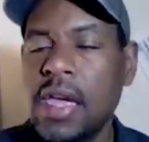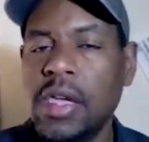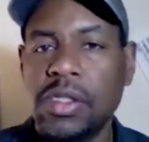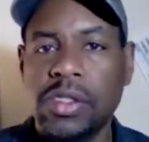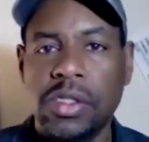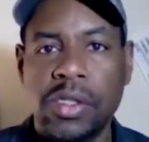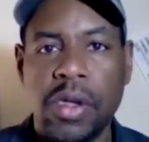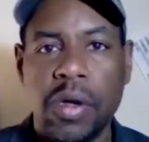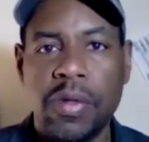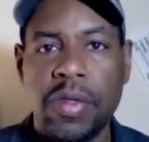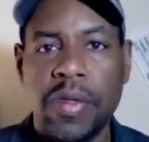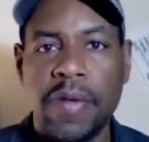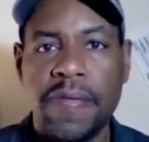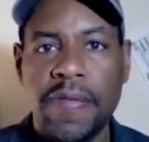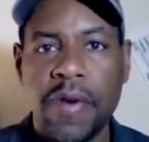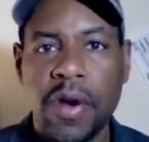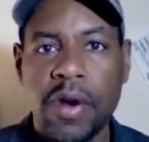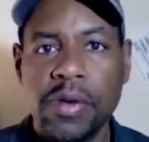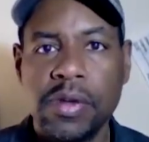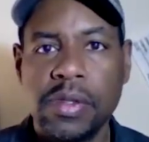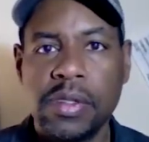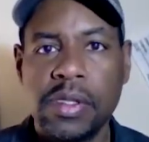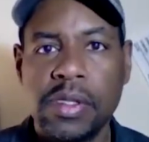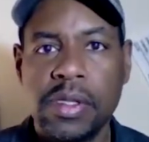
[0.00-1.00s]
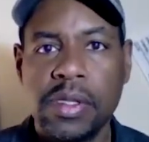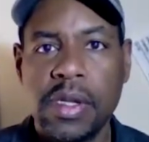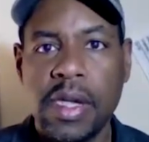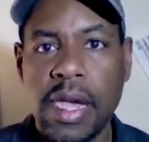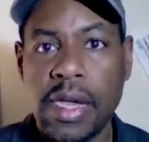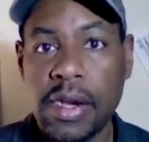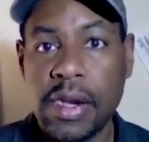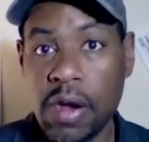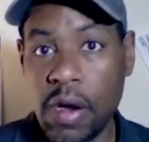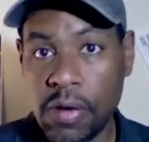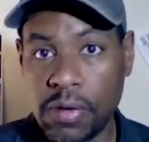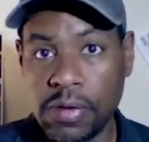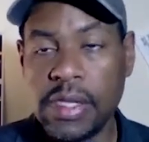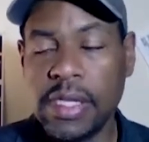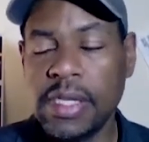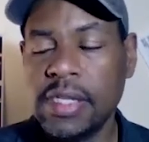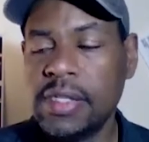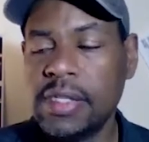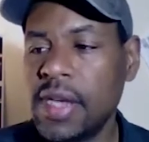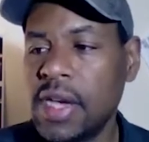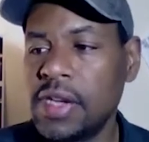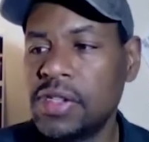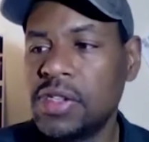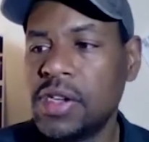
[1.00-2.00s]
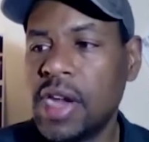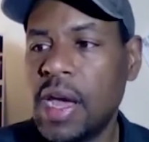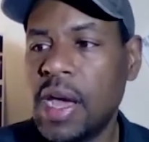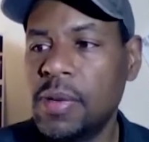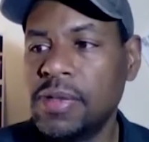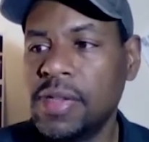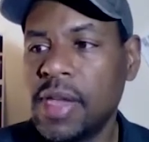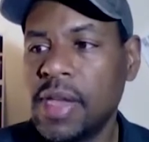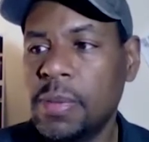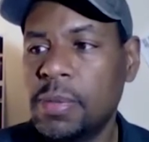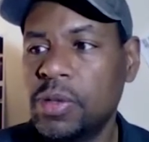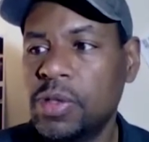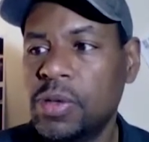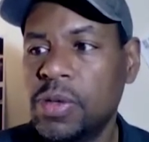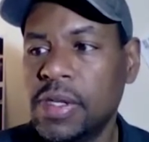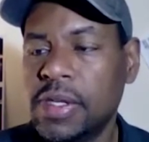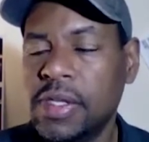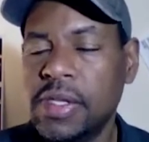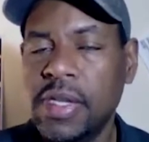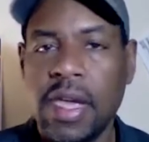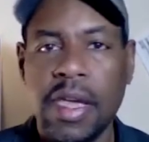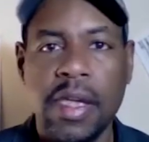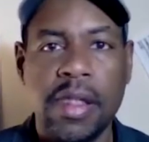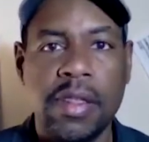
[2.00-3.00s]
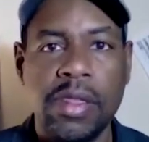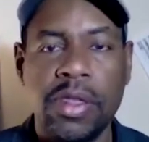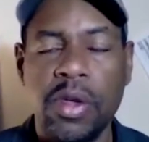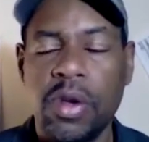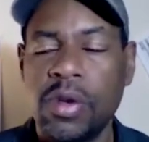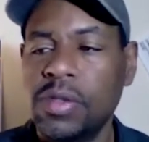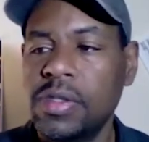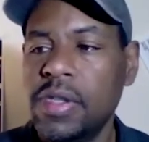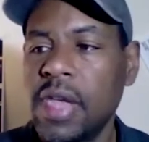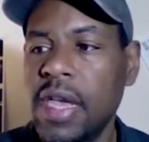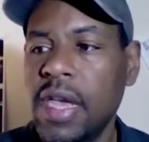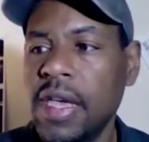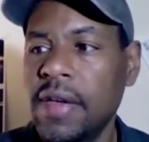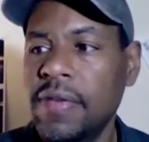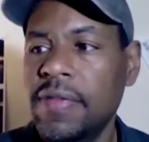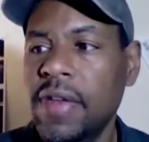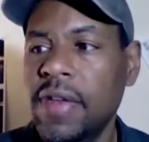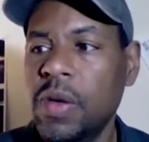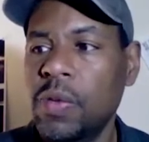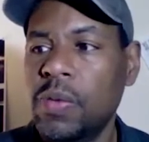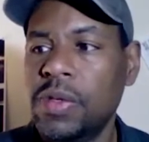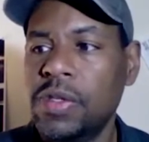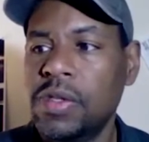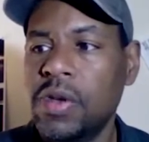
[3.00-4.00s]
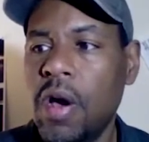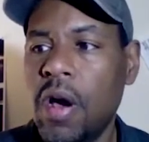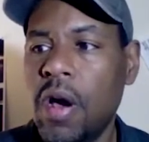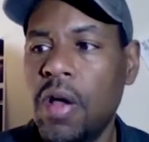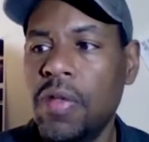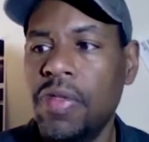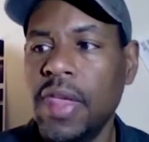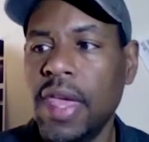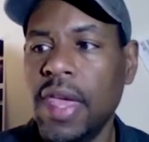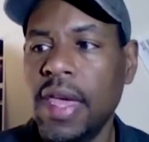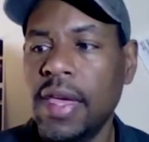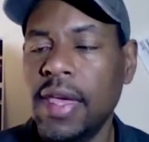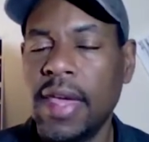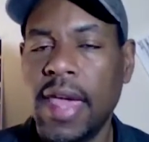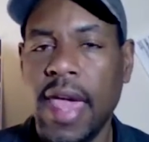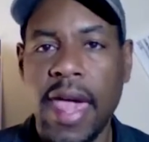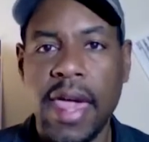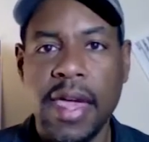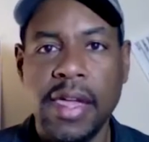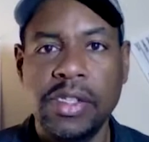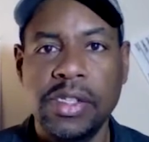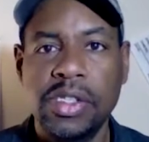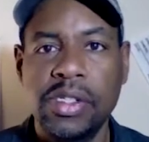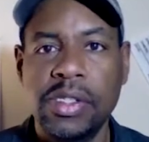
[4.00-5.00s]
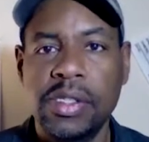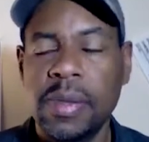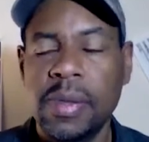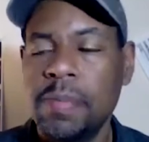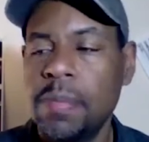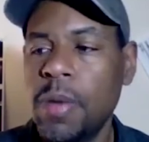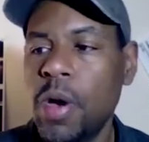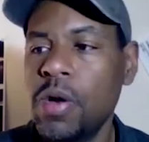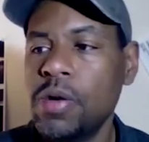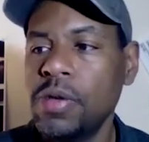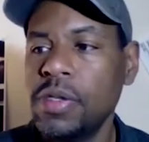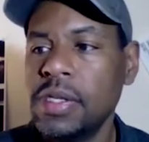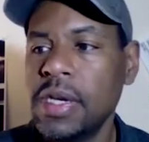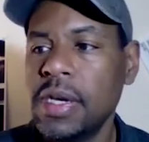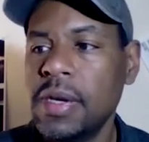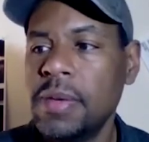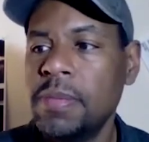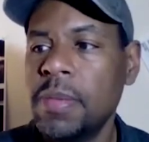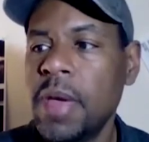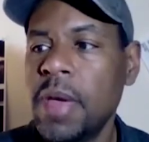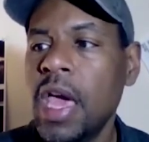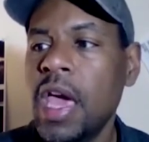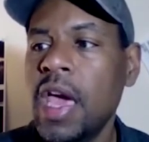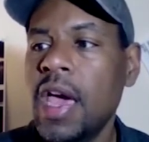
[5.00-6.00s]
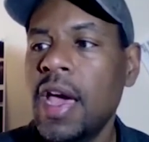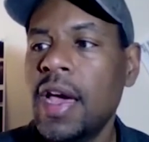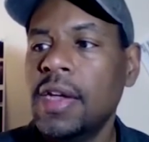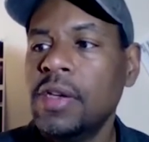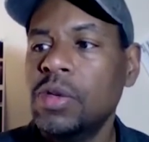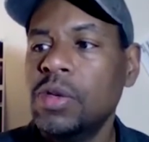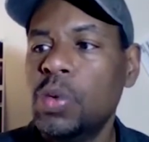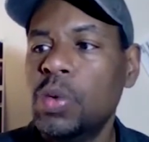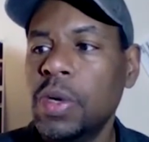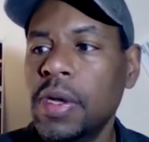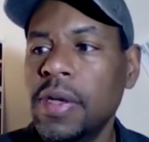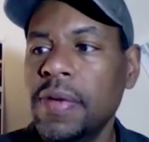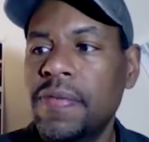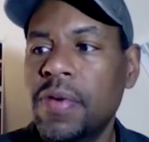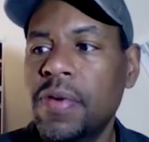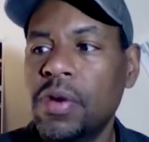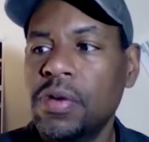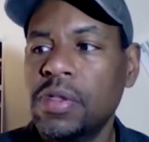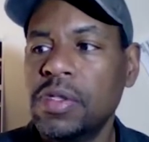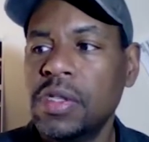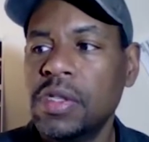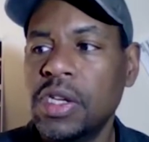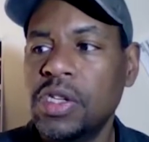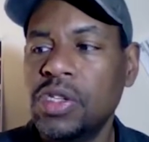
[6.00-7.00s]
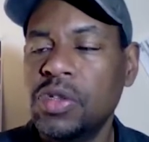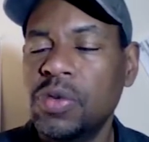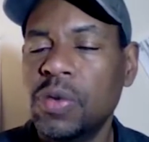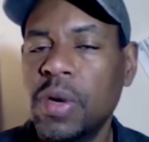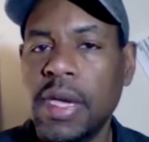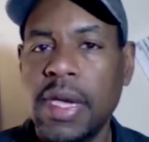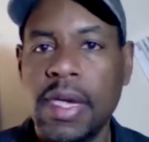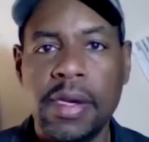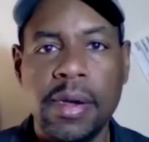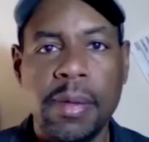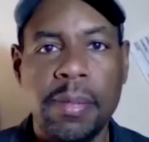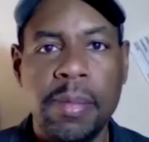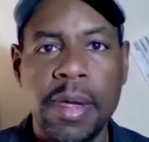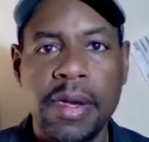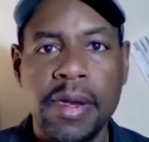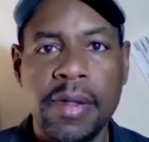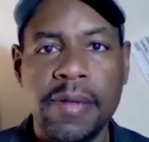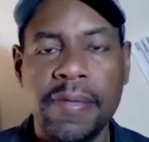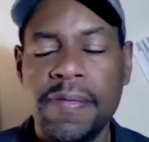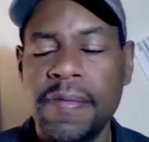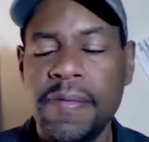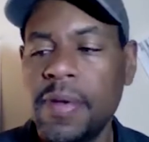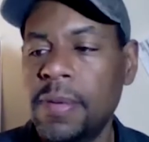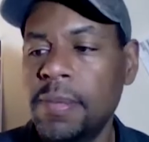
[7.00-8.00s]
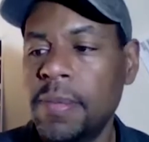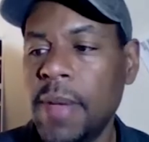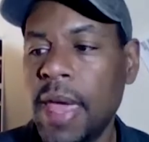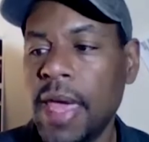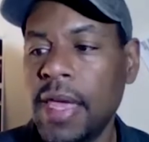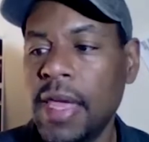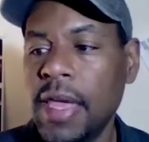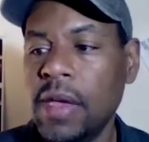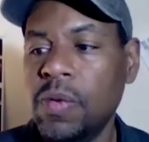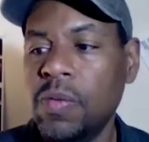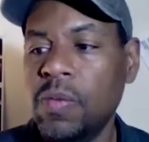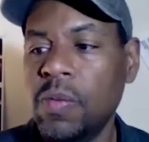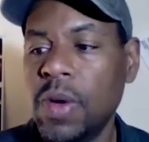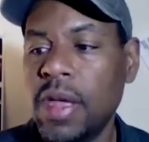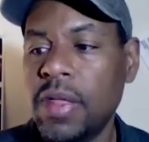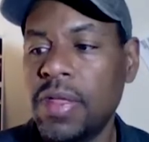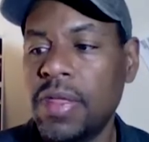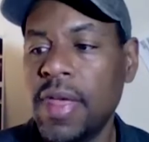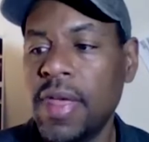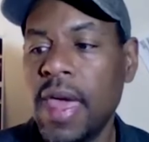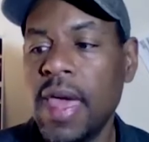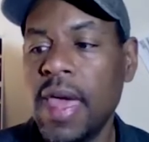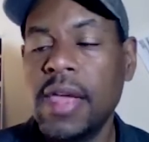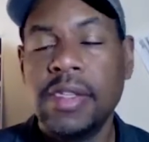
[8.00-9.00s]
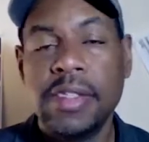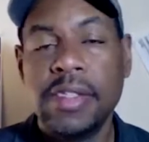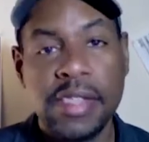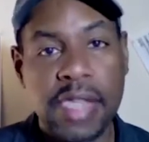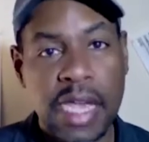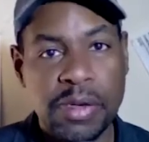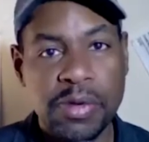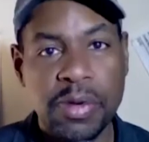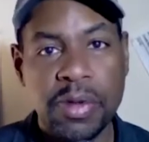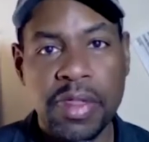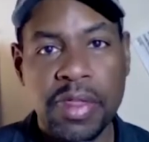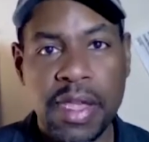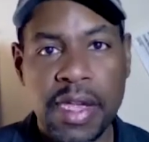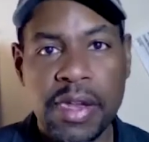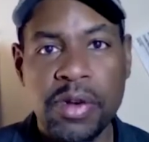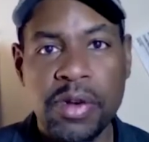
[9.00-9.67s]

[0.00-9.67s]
So the first and only session I was able to attend Thursday evening was called the Engage Symposium, 21st Century Independent Filmmaking with Cedric the